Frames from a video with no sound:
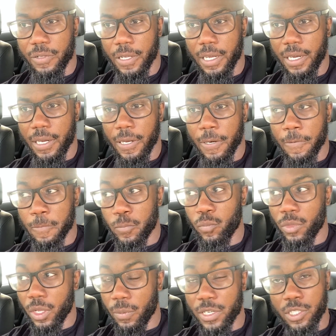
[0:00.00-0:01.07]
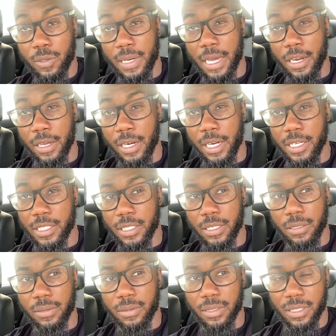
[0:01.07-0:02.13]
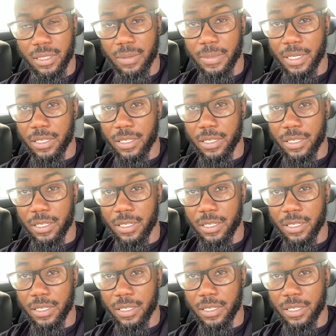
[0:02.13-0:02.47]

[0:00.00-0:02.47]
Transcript: And we still got hoodies too. You know what I mean? It's